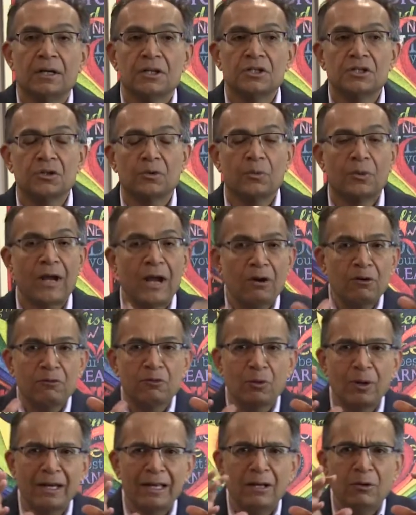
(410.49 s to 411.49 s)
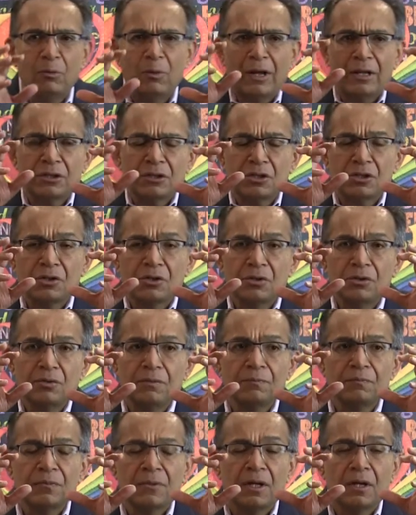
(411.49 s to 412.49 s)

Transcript: So we kind of quickly went through